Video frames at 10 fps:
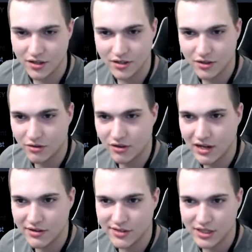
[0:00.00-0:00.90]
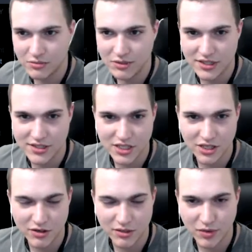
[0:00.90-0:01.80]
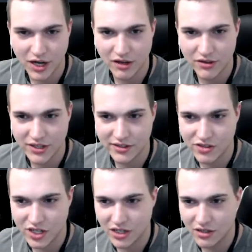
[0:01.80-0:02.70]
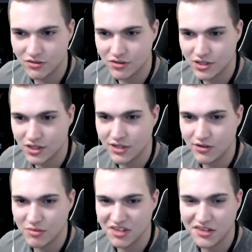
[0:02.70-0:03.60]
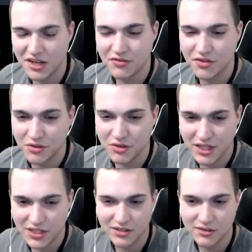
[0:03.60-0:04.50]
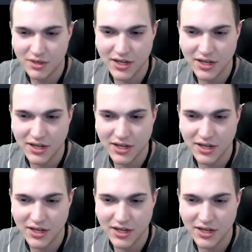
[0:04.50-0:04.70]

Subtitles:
you know, crowd sale, because you can always buy on the exchange. It's almost safer doing it this way